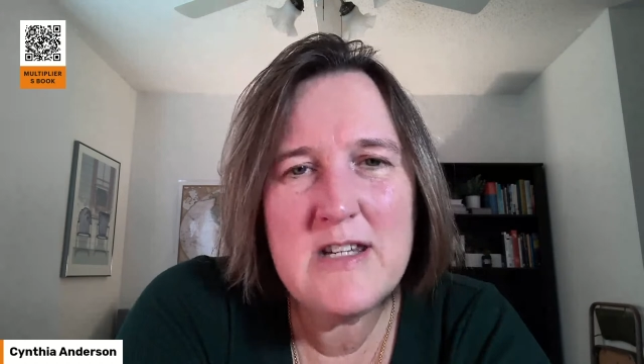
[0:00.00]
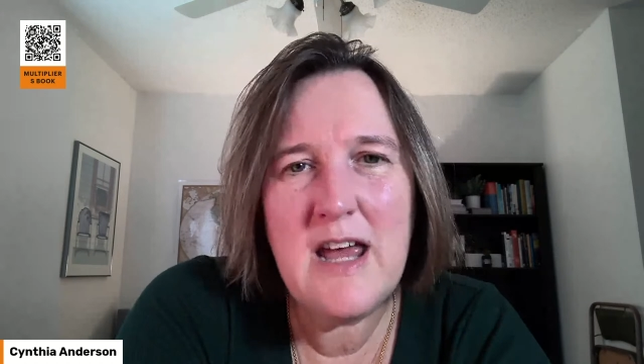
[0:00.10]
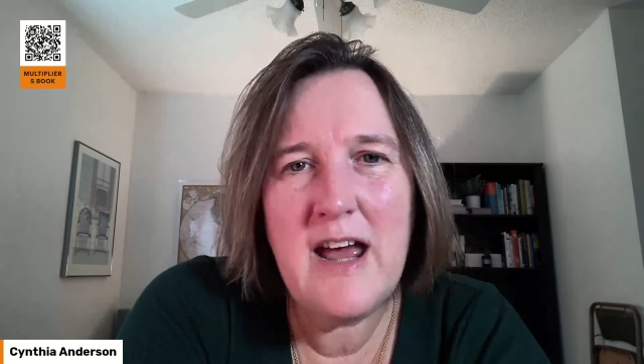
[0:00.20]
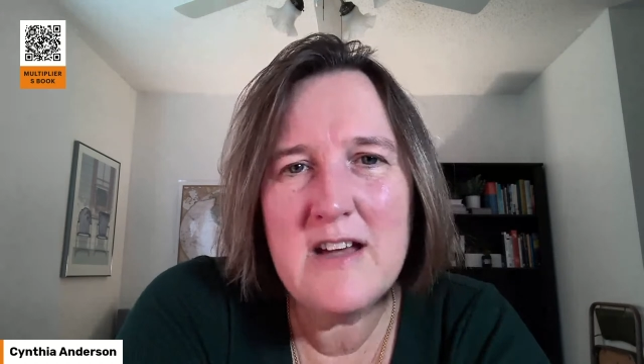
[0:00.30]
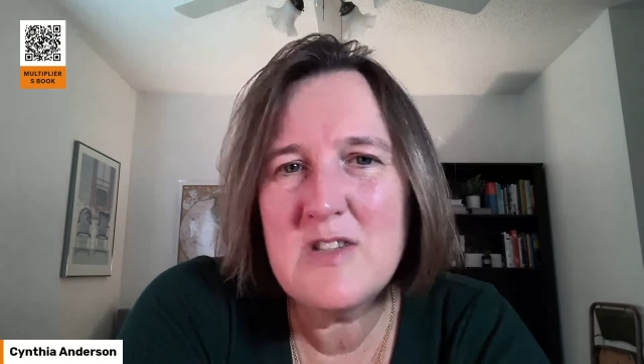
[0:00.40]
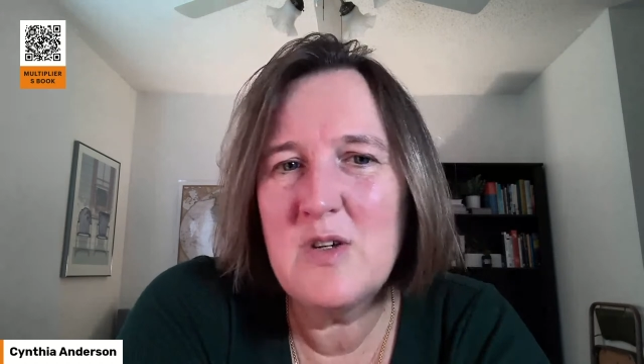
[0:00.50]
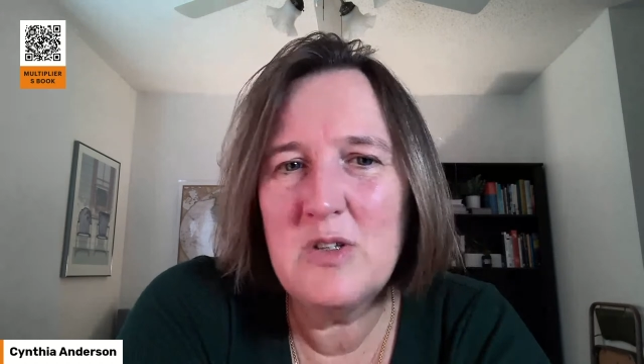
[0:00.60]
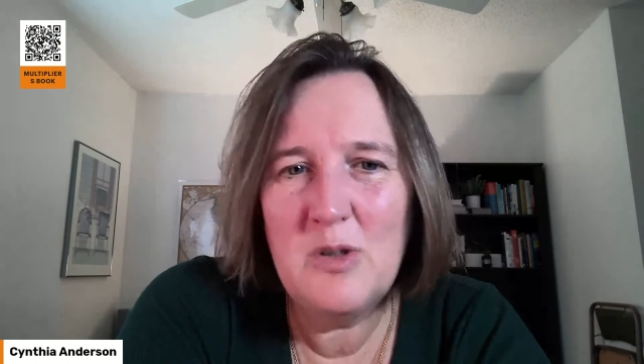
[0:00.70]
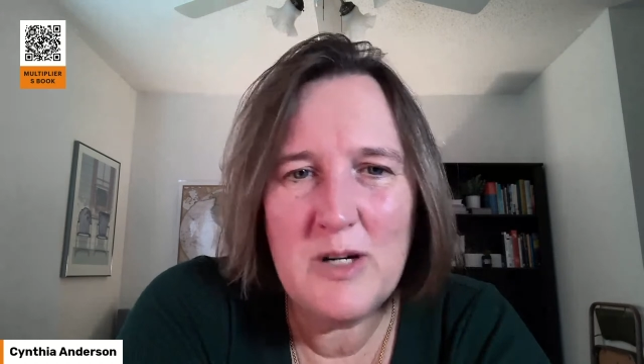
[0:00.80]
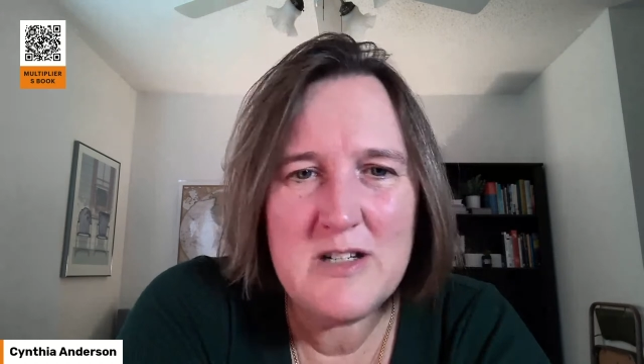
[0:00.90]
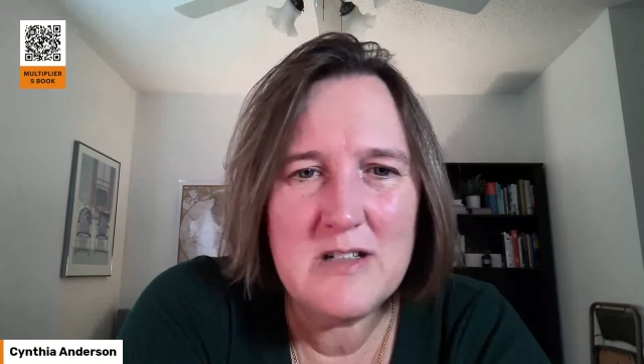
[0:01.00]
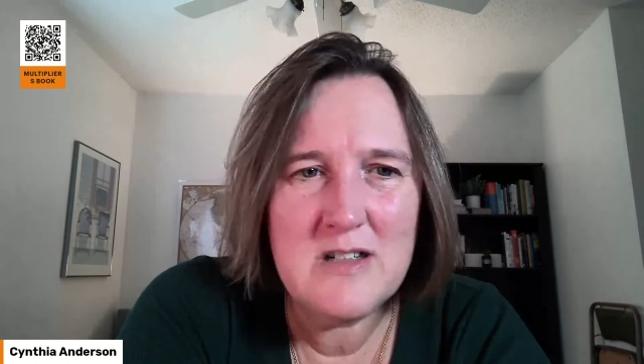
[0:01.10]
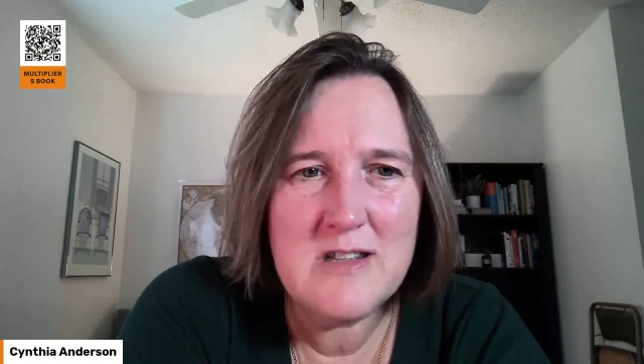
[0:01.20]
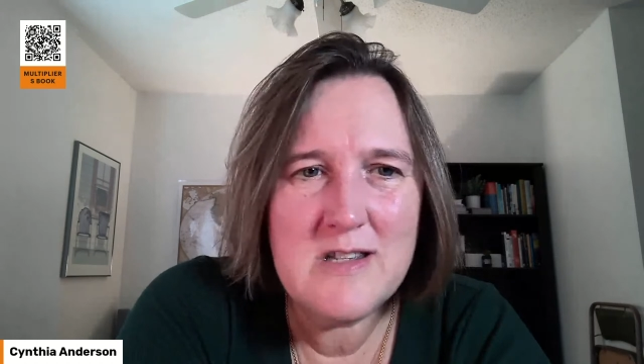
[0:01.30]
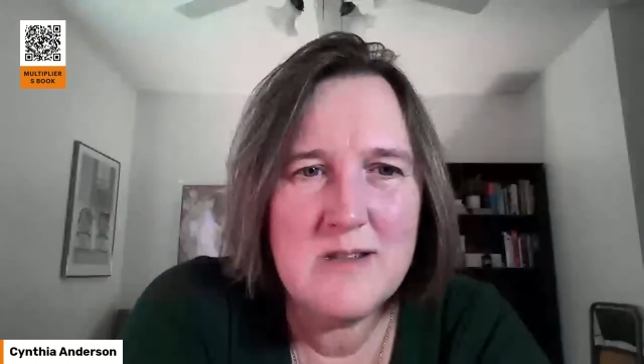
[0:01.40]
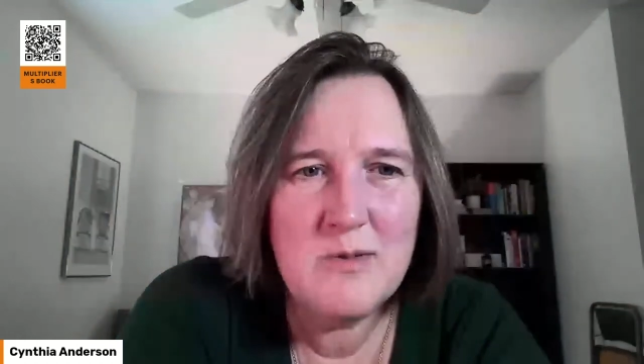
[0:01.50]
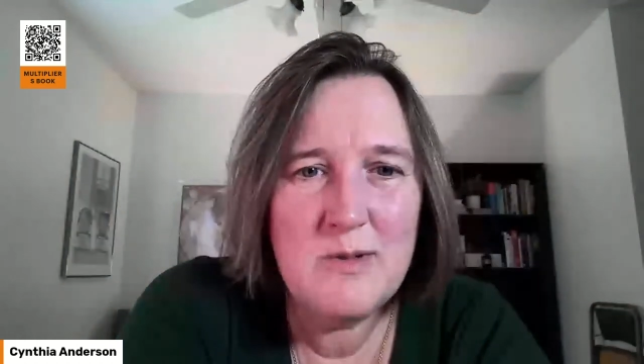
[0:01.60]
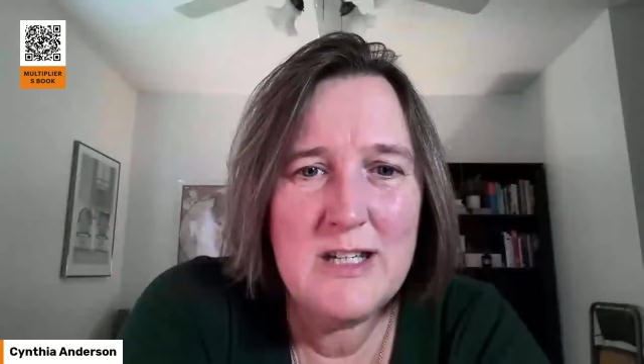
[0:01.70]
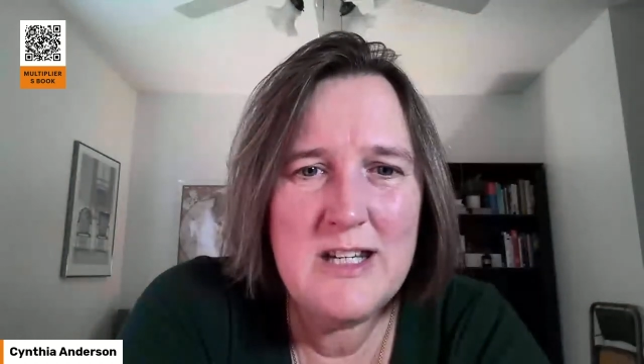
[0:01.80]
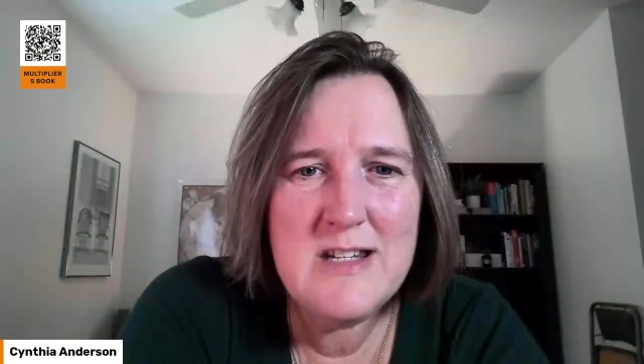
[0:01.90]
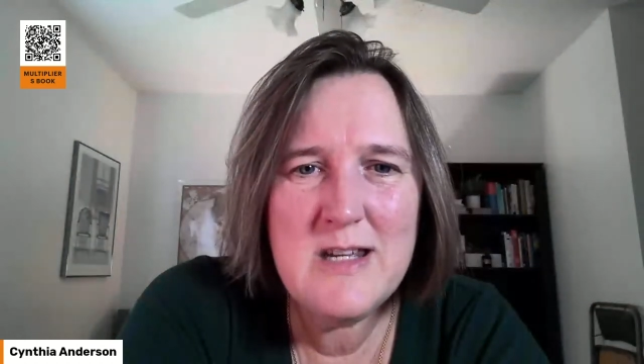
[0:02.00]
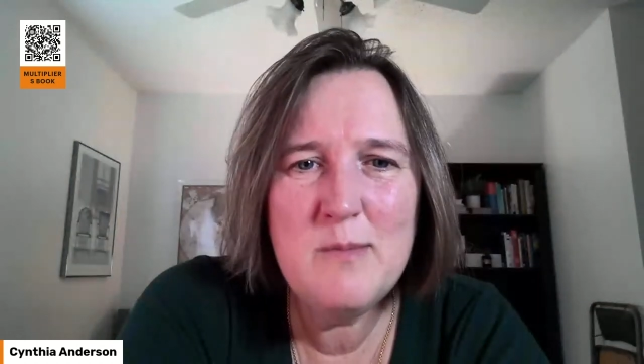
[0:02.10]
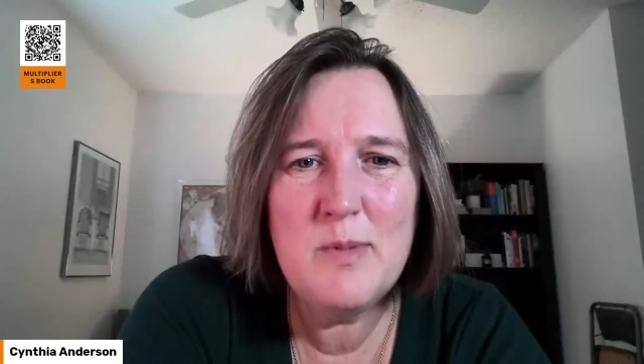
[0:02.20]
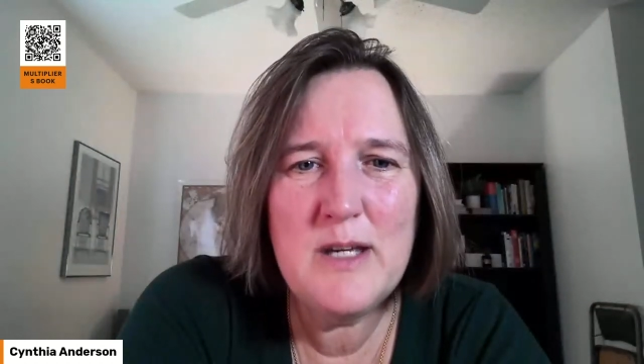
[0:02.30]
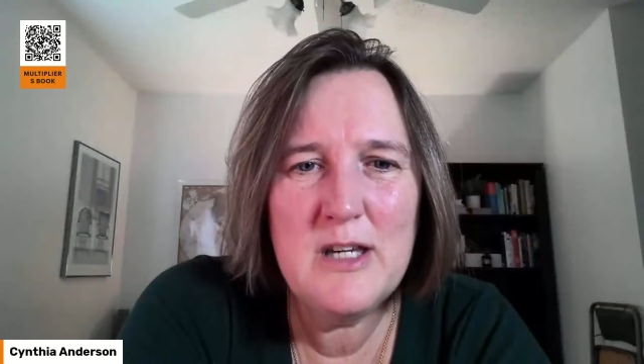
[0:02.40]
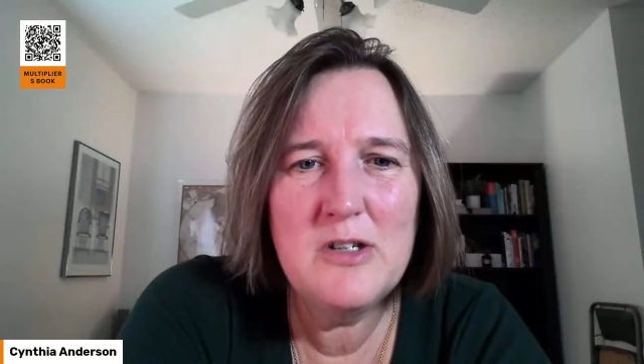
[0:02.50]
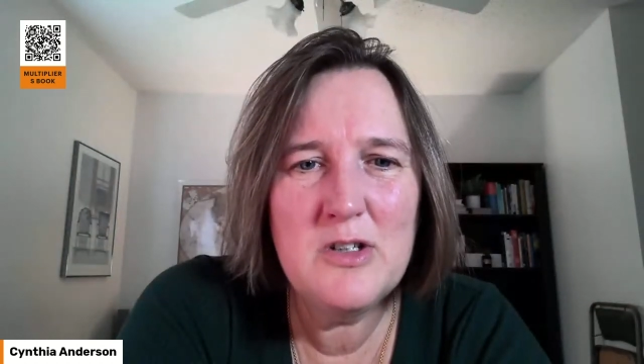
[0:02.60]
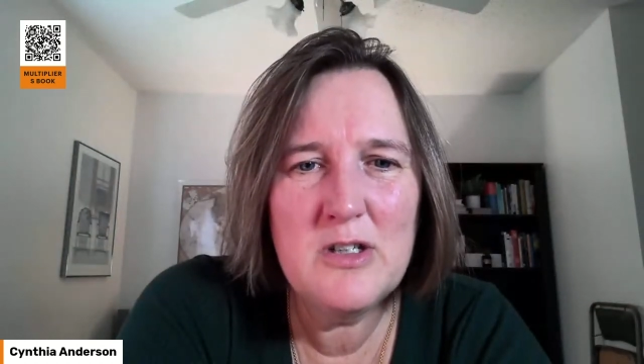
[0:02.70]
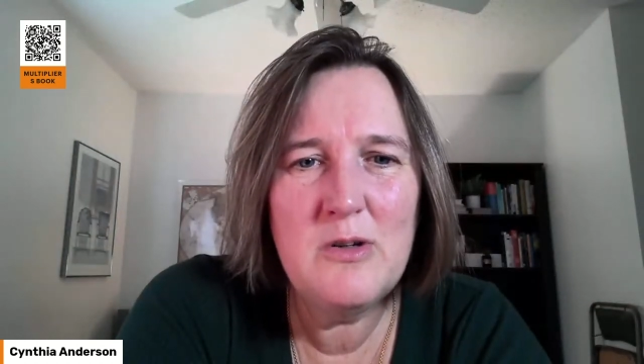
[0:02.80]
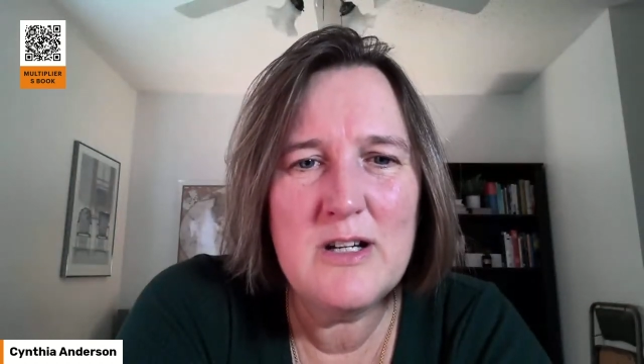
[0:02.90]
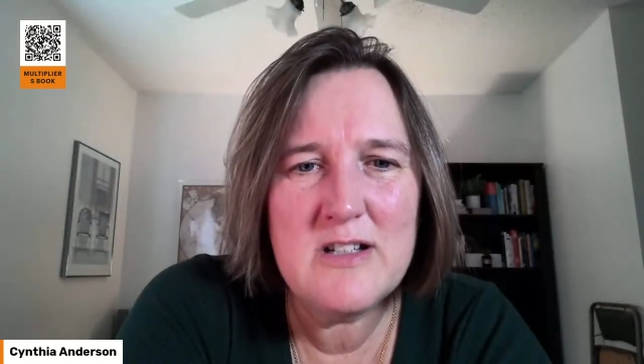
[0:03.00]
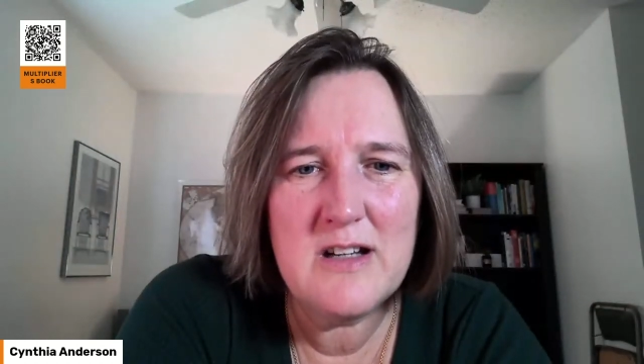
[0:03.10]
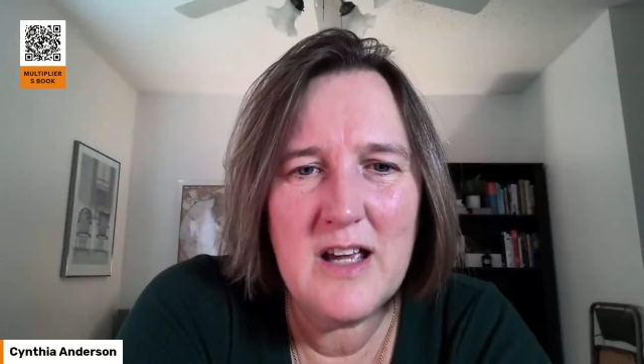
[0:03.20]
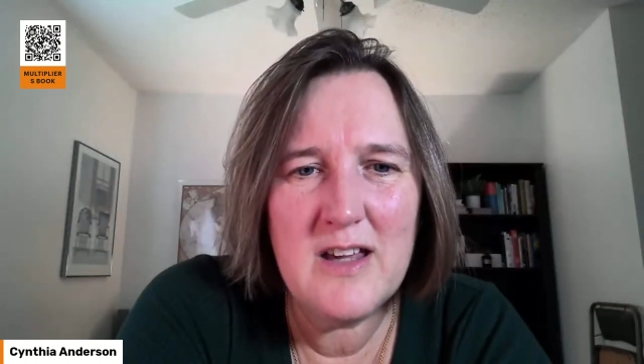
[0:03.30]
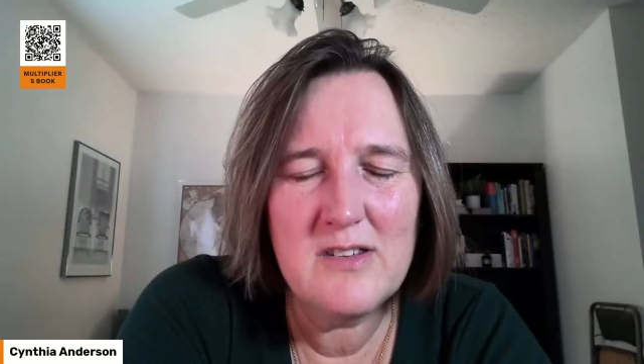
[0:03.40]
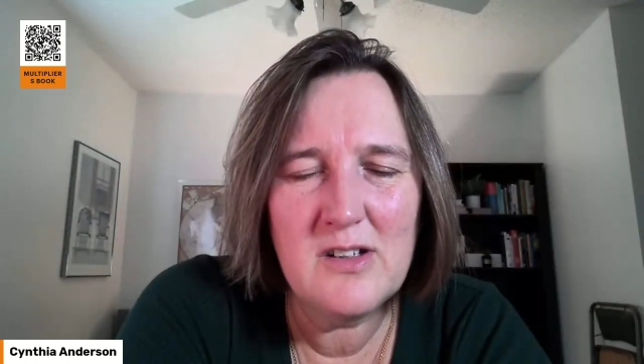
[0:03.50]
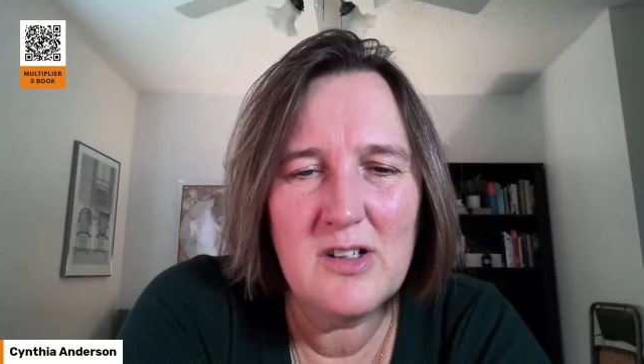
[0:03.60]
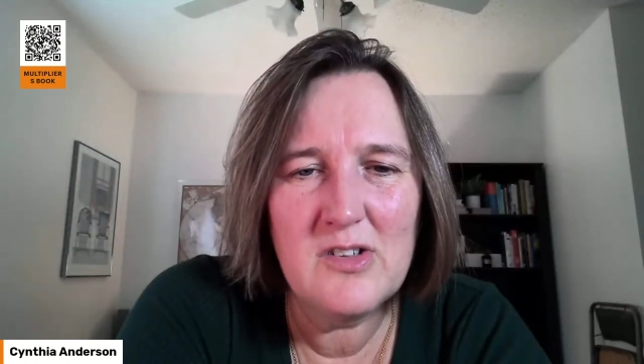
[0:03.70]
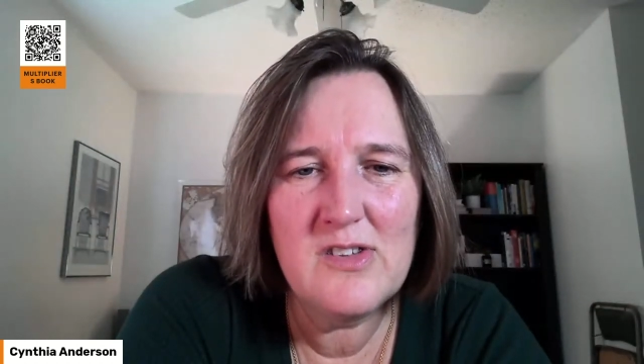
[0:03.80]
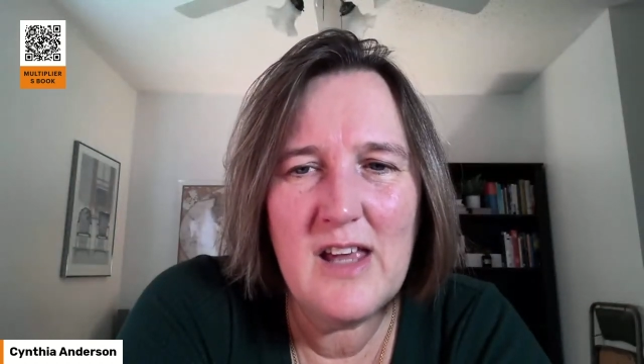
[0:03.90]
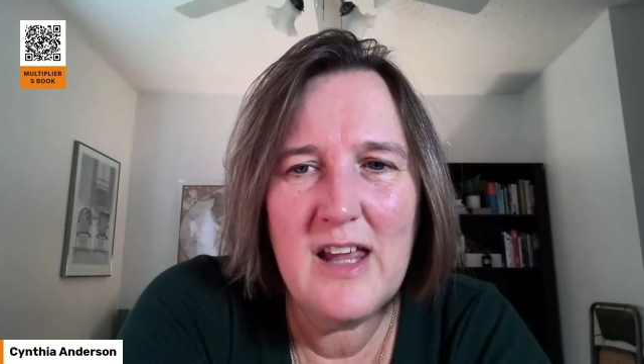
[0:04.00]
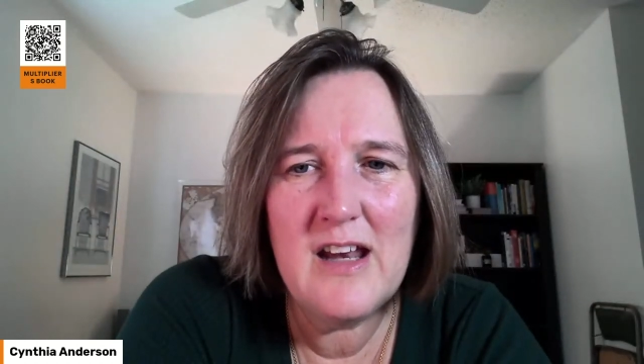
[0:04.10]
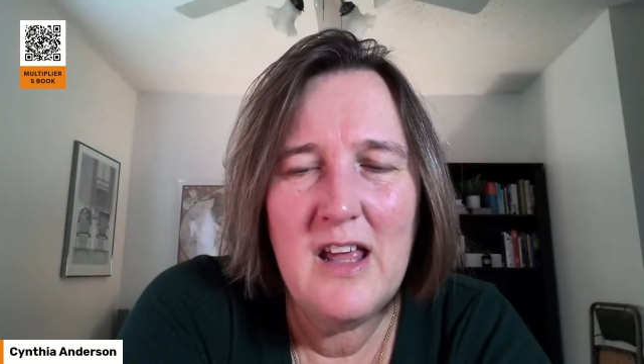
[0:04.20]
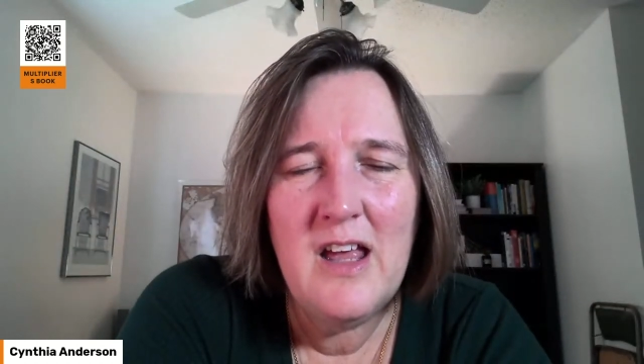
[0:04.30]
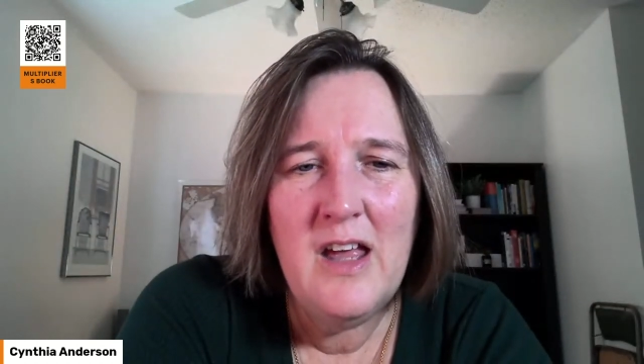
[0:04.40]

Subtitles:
to ask good questions. We need to be good question askers and